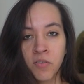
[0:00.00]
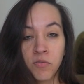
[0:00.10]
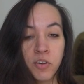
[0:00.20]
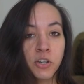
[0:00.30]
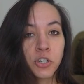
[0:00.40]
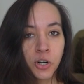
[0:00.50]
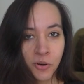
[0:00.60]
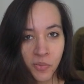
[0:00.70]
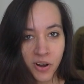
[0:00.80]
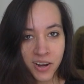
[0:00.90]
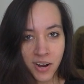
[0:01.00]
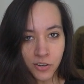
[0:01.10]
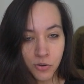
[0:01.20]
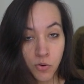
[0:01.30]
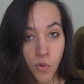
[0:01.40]
venture where he got
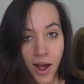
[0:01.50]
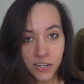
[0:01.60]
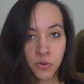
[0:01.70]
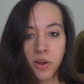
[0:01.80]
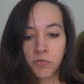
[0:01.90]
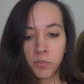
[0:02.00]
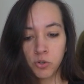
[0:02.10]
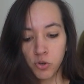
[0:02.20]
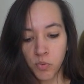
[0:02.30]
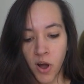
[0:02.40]
to graduate from Super